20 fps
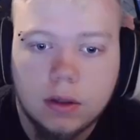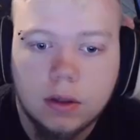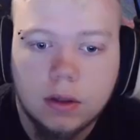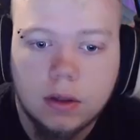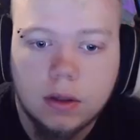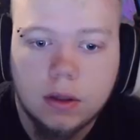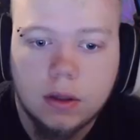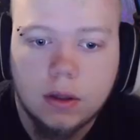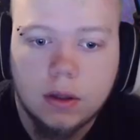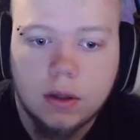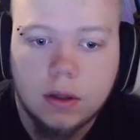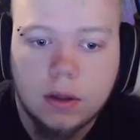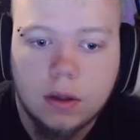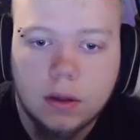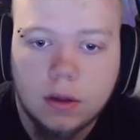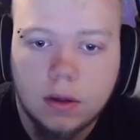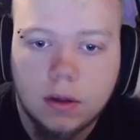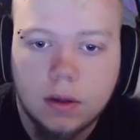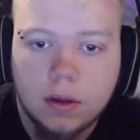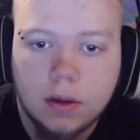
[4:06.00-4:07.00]

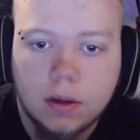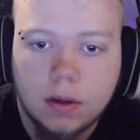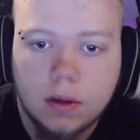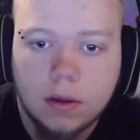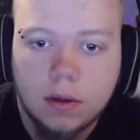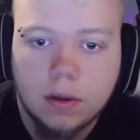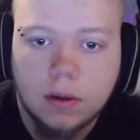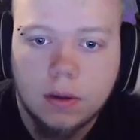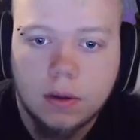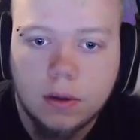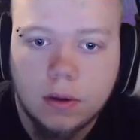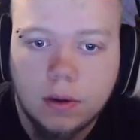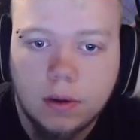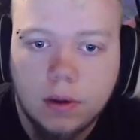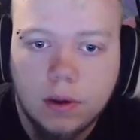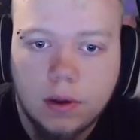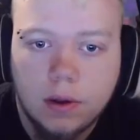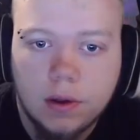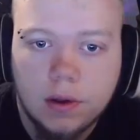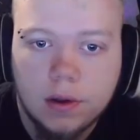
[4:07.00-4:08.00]

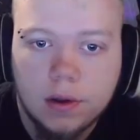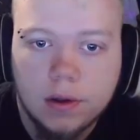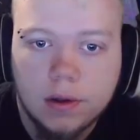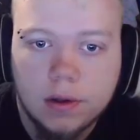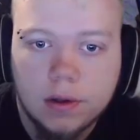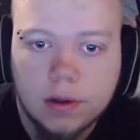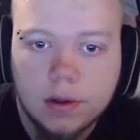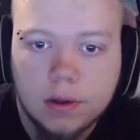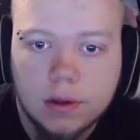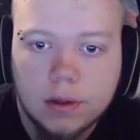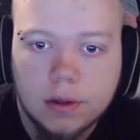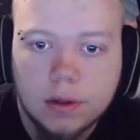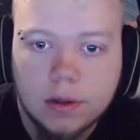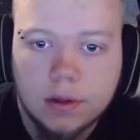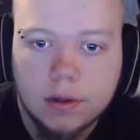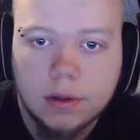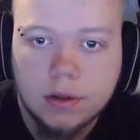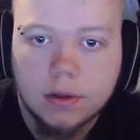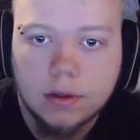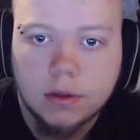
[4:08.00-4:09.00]

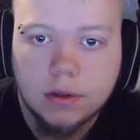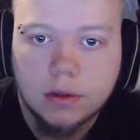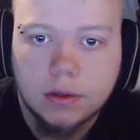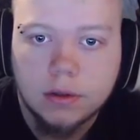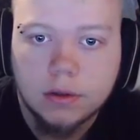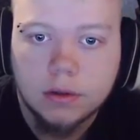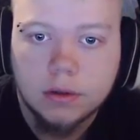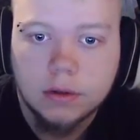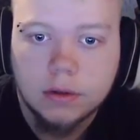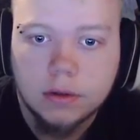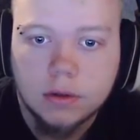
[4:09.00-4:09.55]
Nothing is said.